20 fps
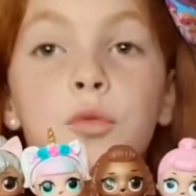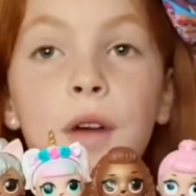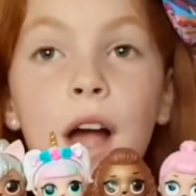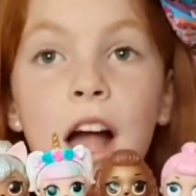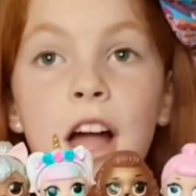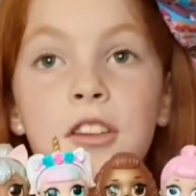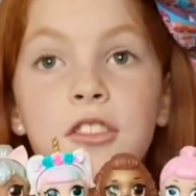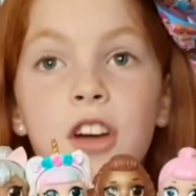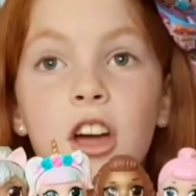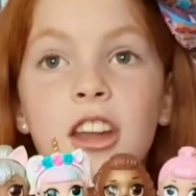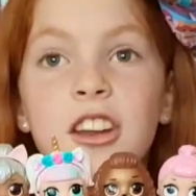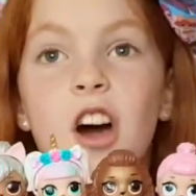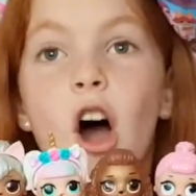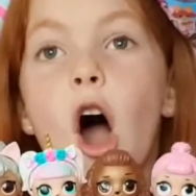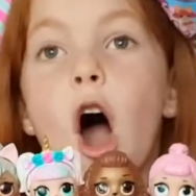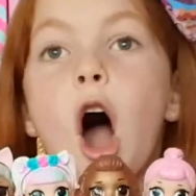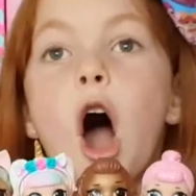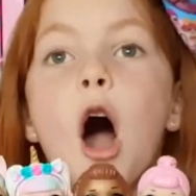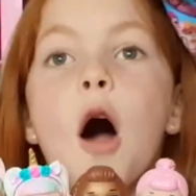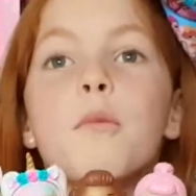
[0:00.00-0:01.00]
red. She and is
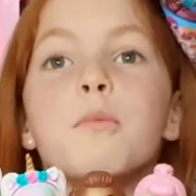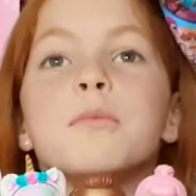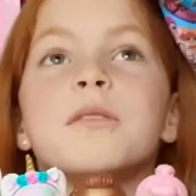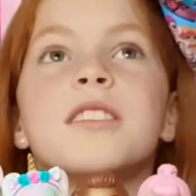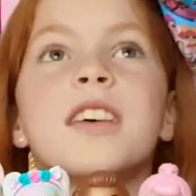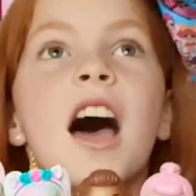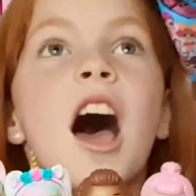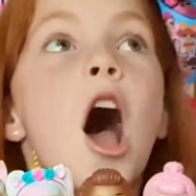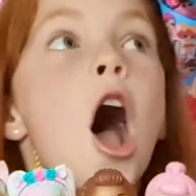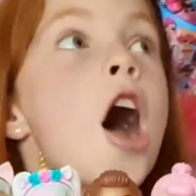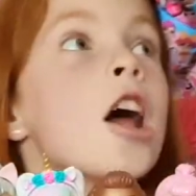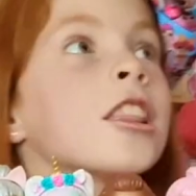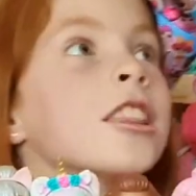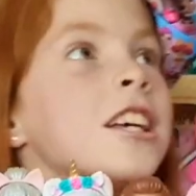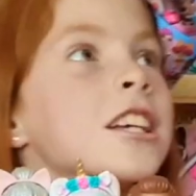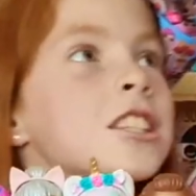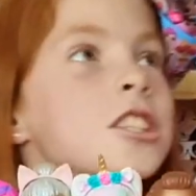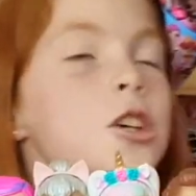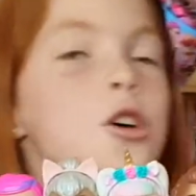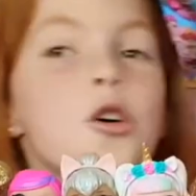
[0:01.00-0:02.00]
arms.
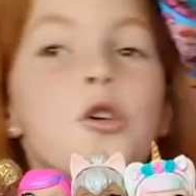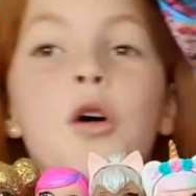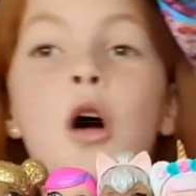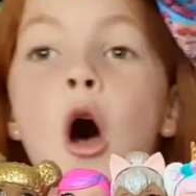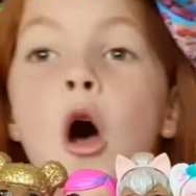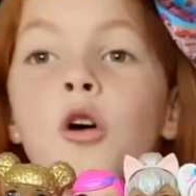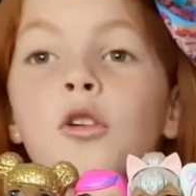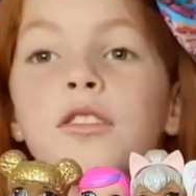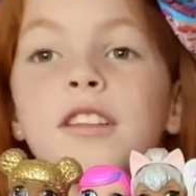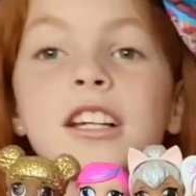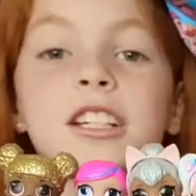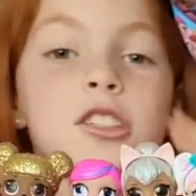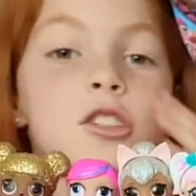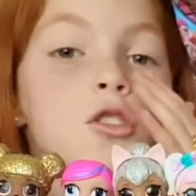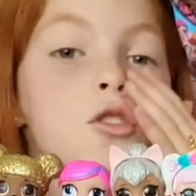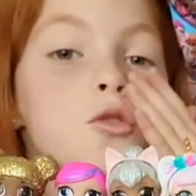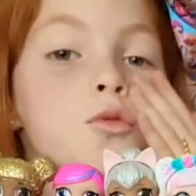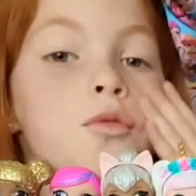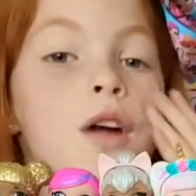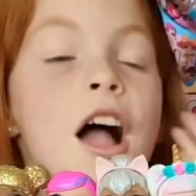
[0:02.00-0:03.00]
little
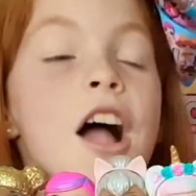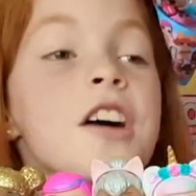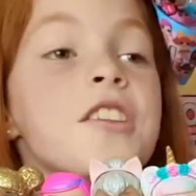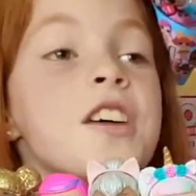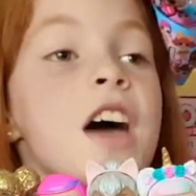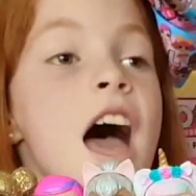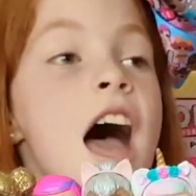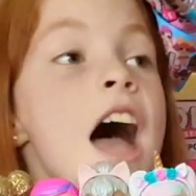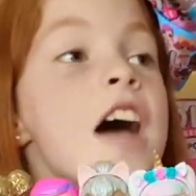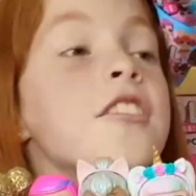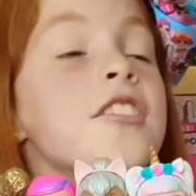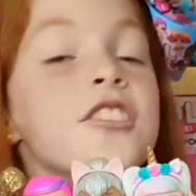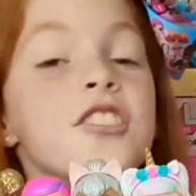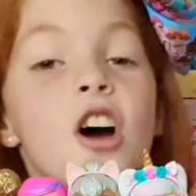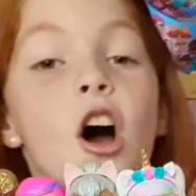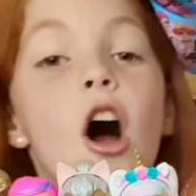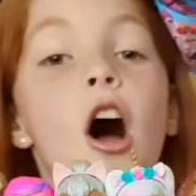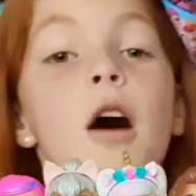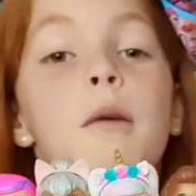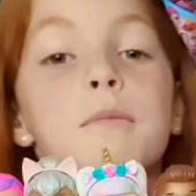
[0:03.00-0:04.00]
little red head and
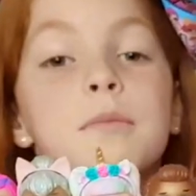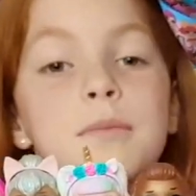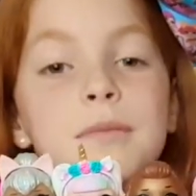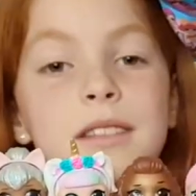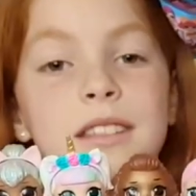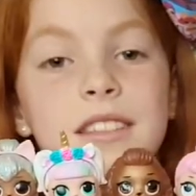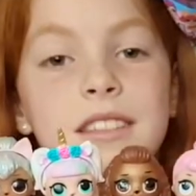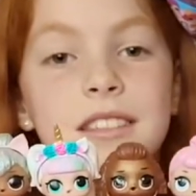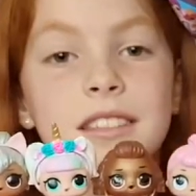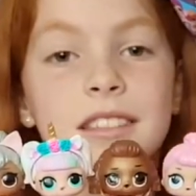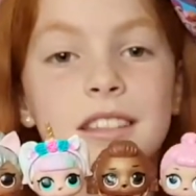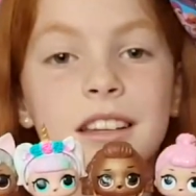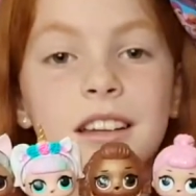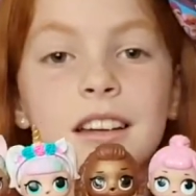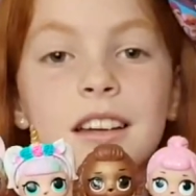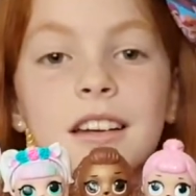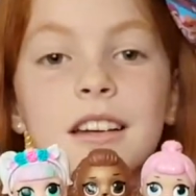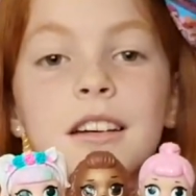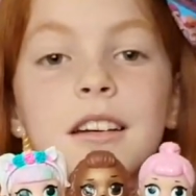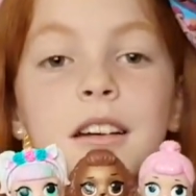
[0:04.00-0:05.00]
arms.
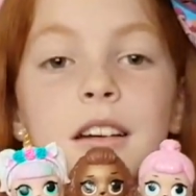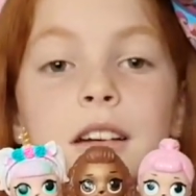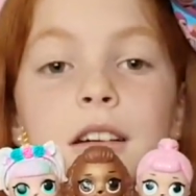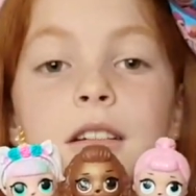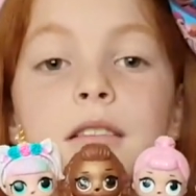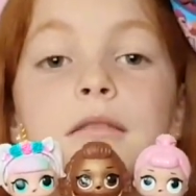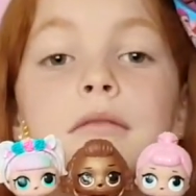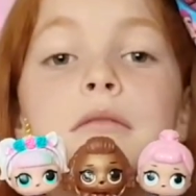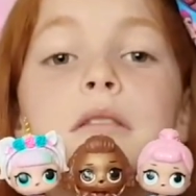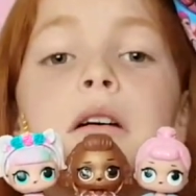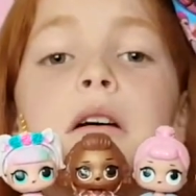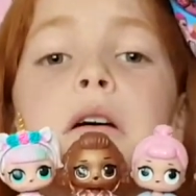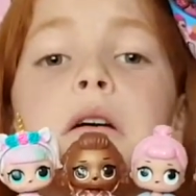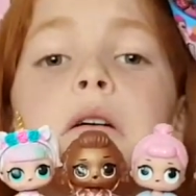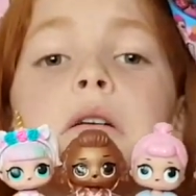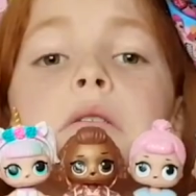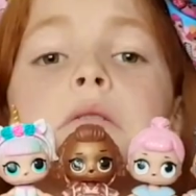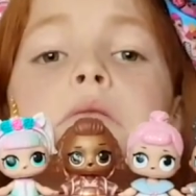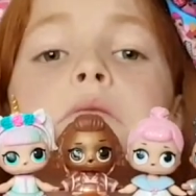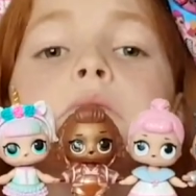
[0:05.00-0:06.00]
She is
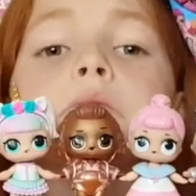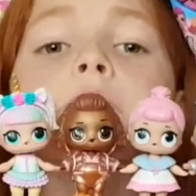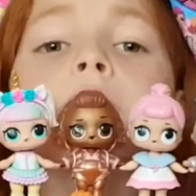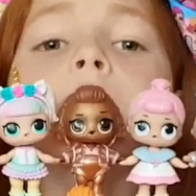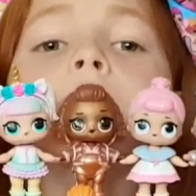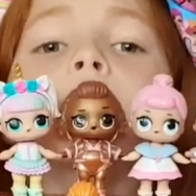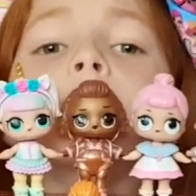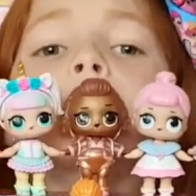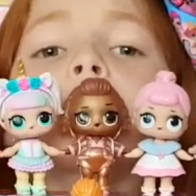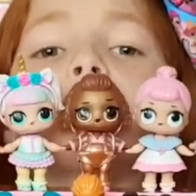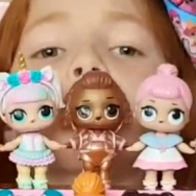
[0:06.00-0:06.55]
an